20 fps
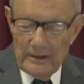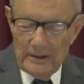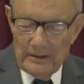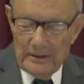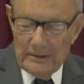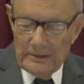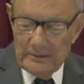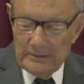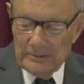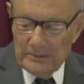
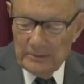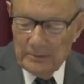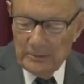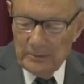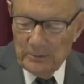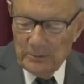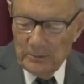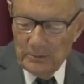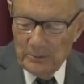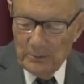uh,
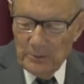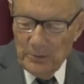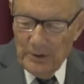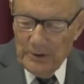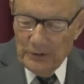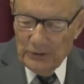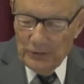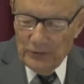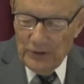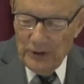
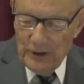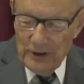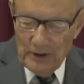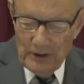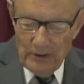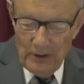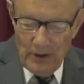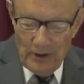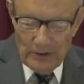wished he would